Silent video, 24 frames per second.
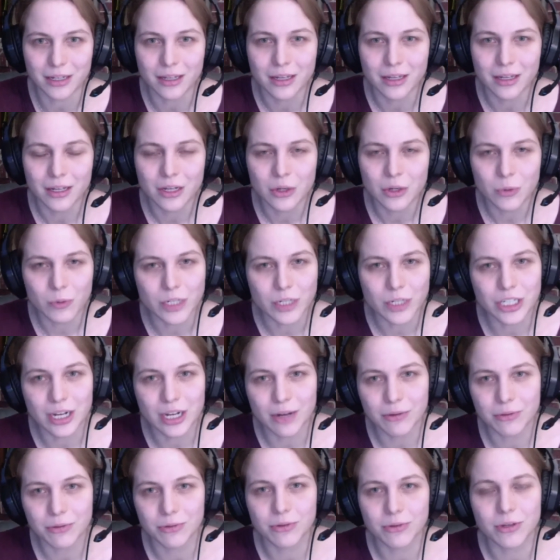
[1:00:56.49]
reach
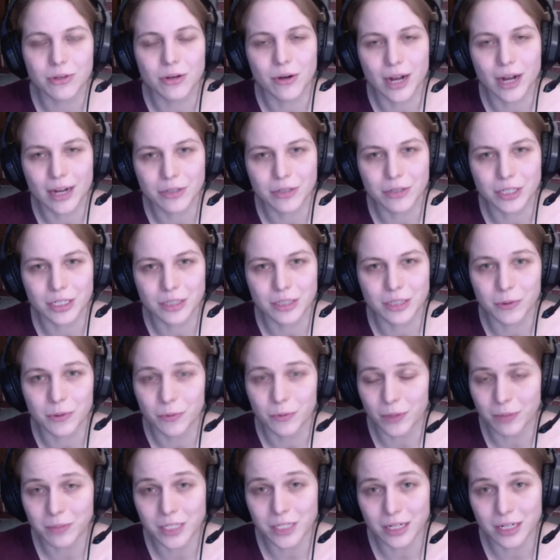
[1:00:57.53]
out through the Ohio Shakespeare
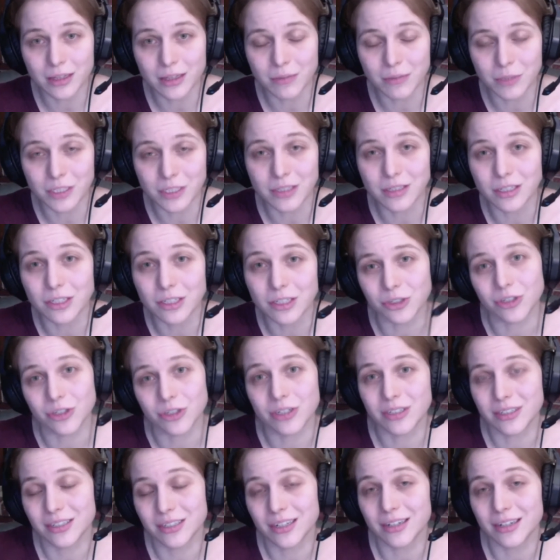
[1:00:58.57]
website that was a teacher and
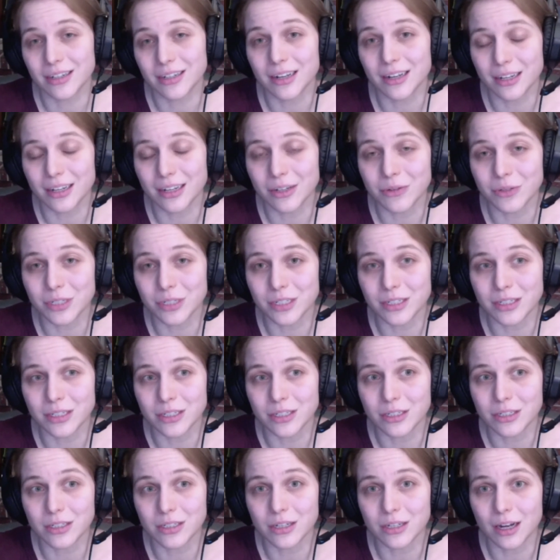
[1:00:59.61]
said, can I use this
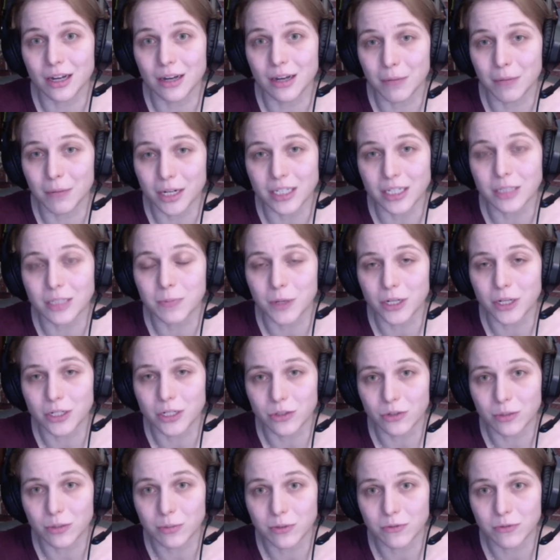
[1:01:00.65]
Monkey's Paw
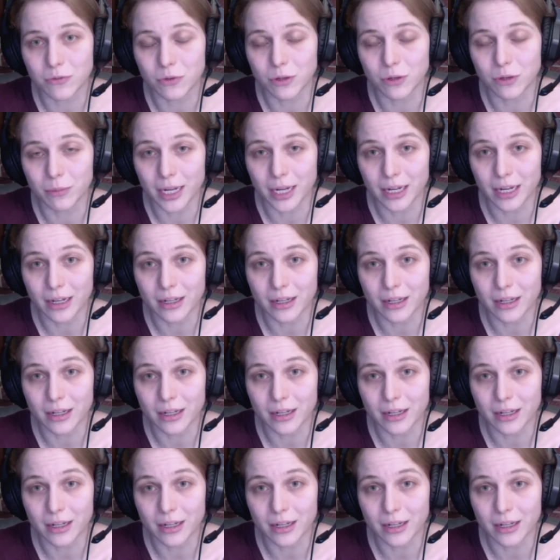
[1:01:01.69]
script for my